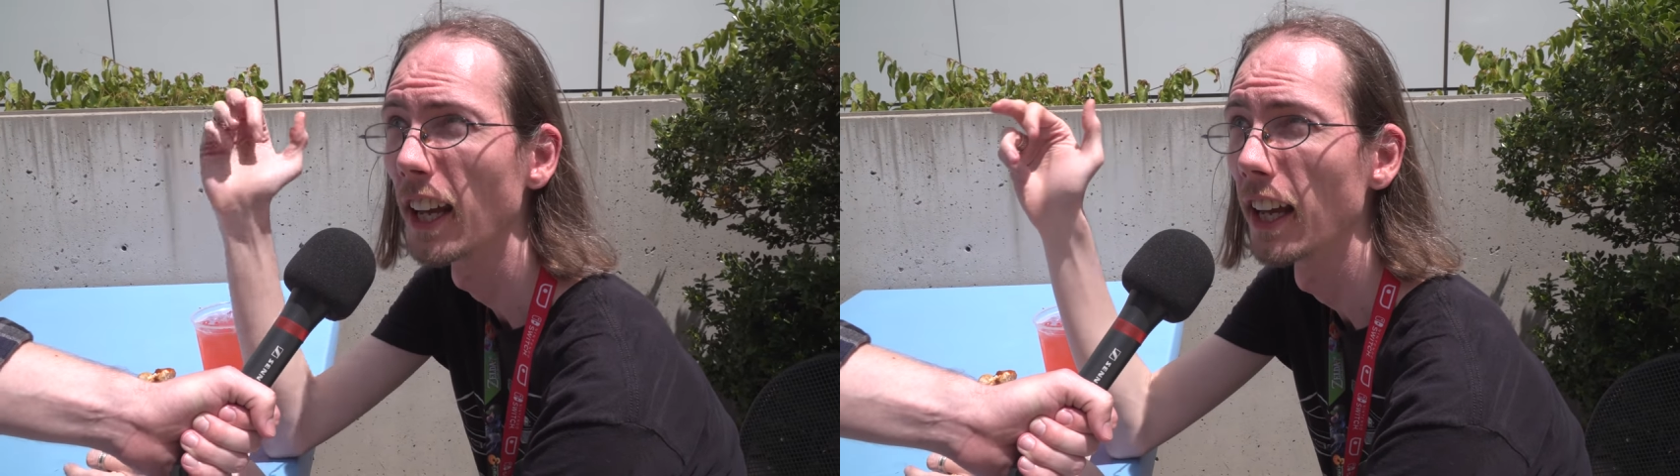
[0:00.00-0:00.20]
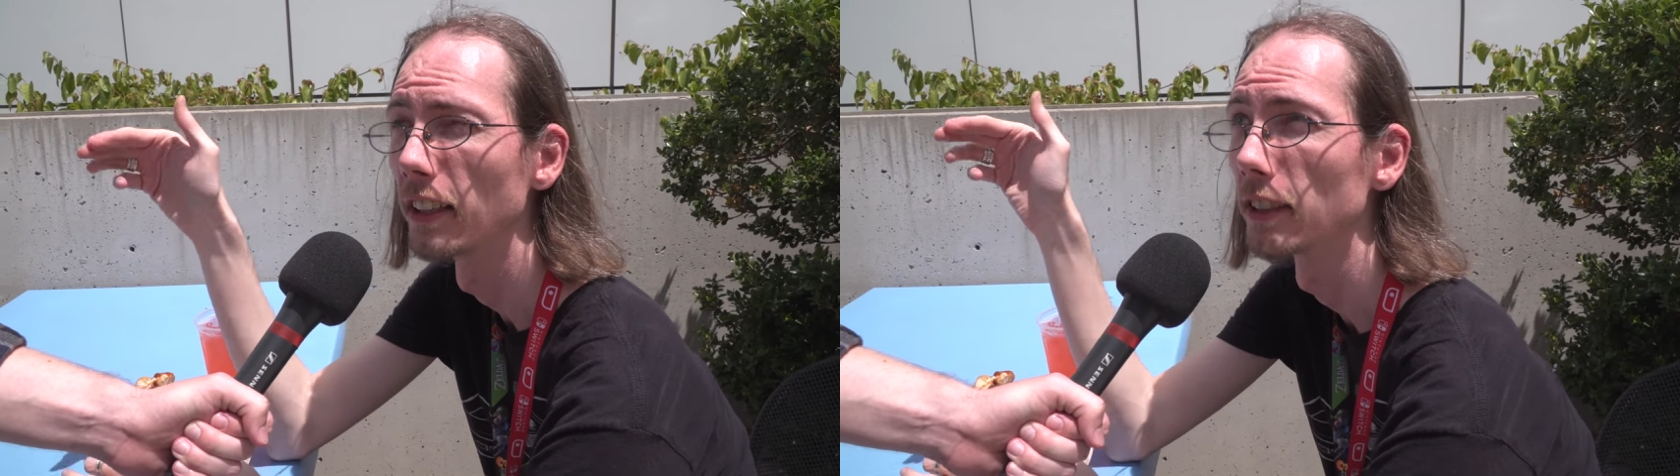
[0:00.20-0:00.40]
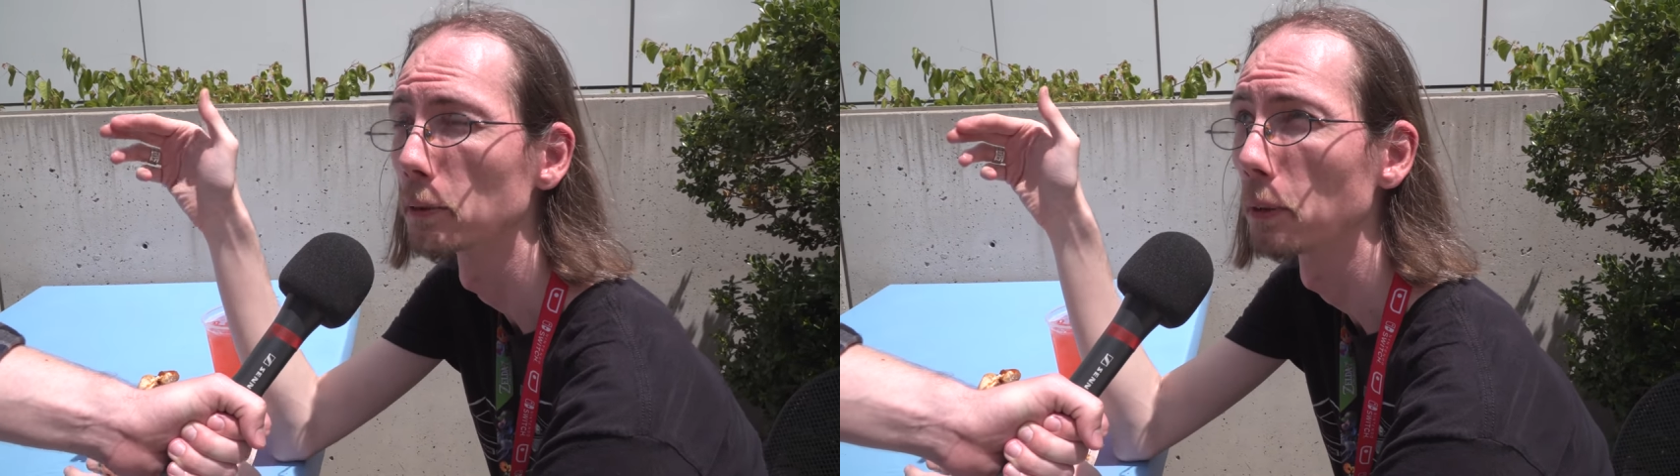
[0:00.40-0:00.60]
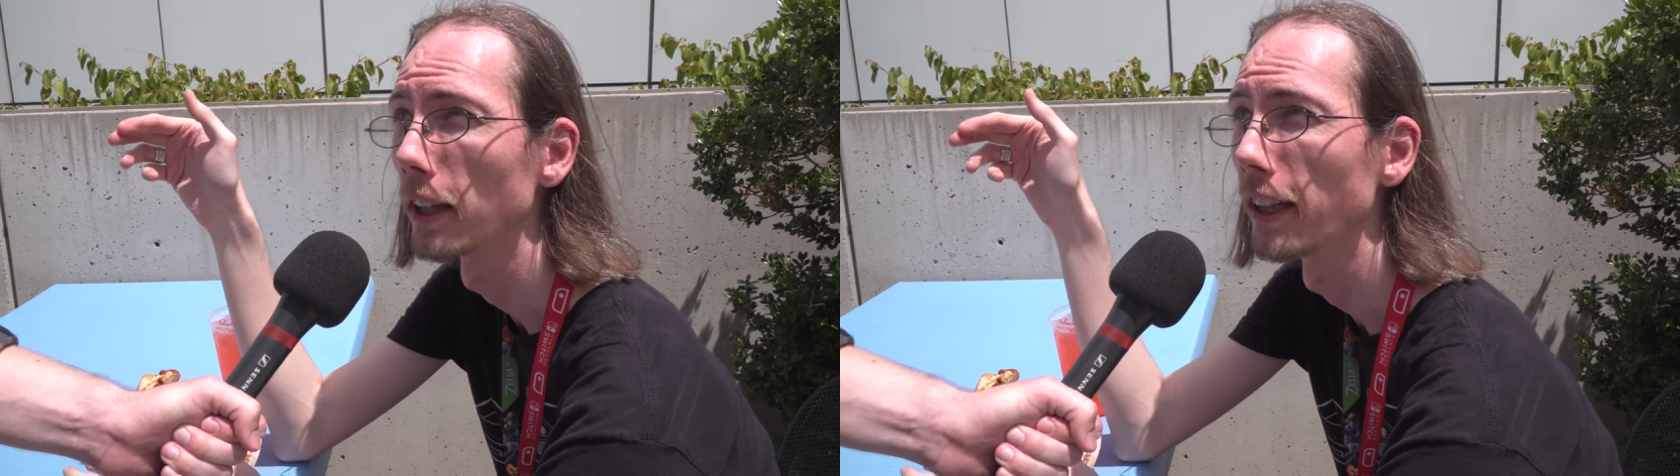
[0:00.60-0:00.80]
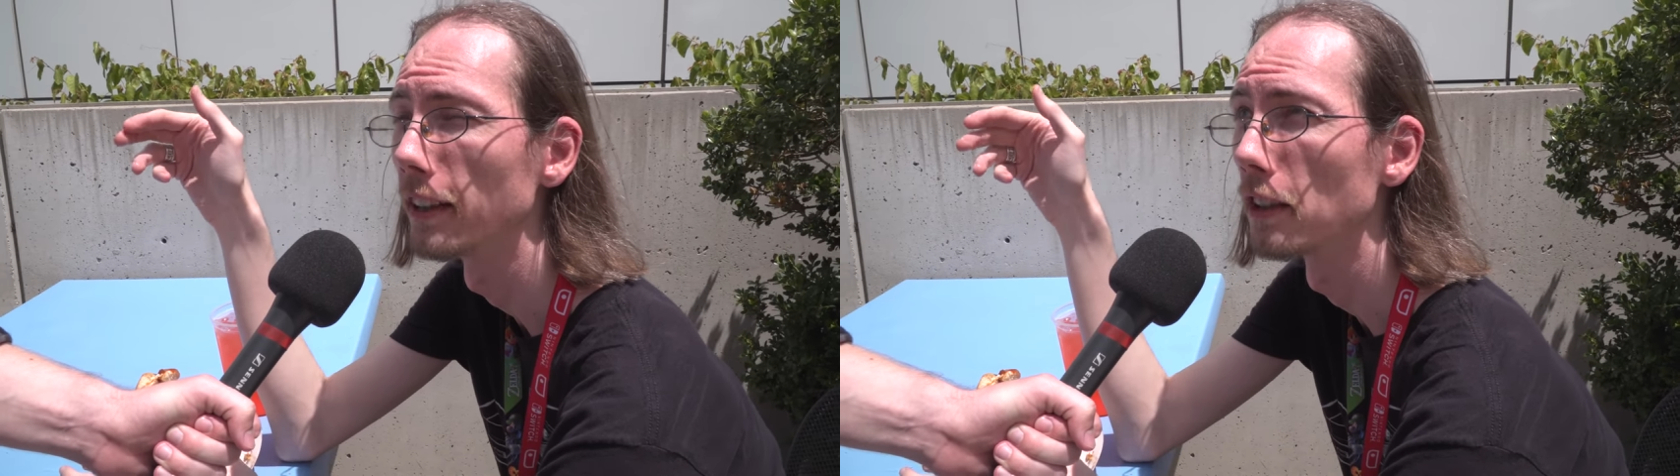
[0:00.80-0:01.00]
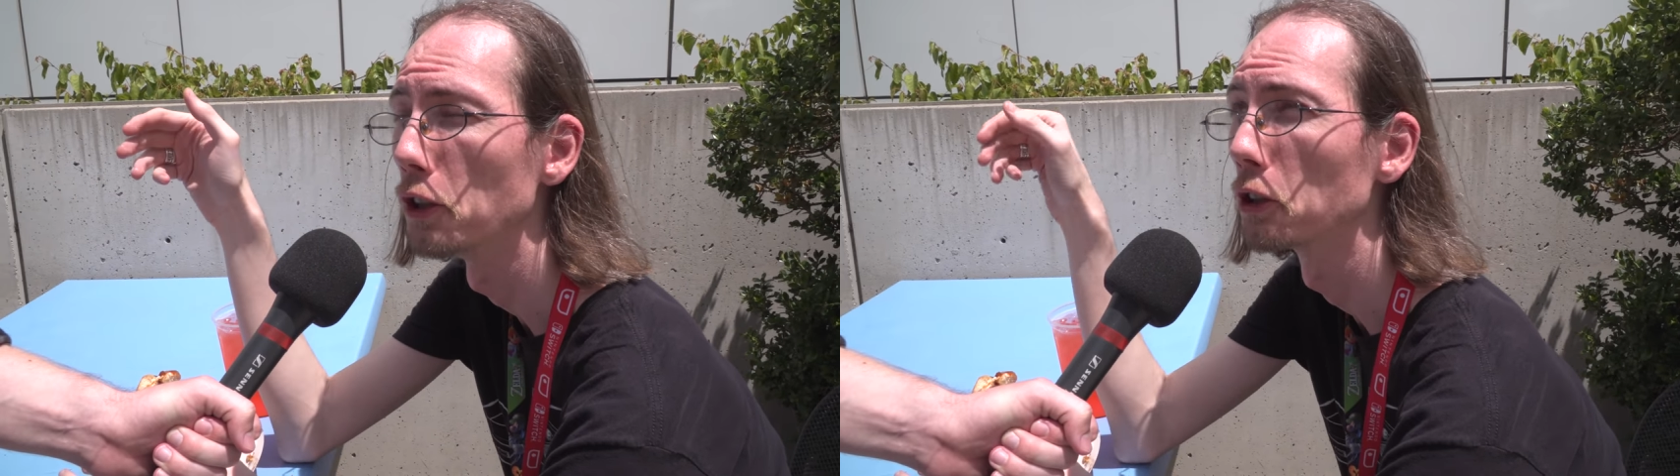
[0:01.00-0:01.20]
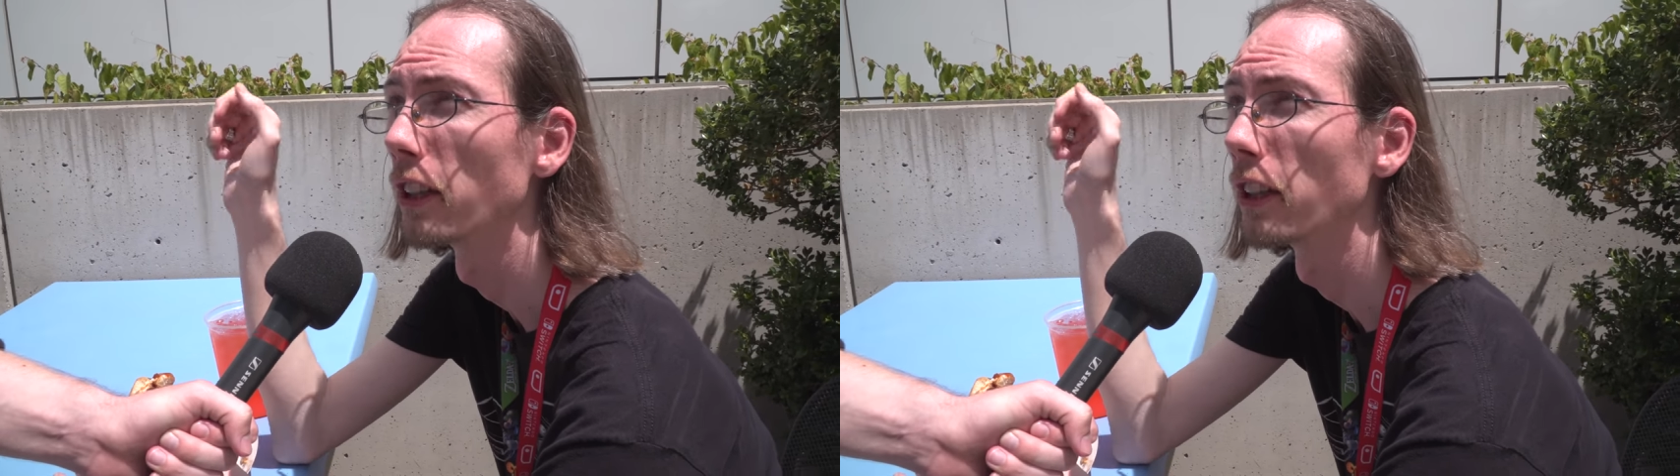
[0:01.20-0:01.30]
and just played the new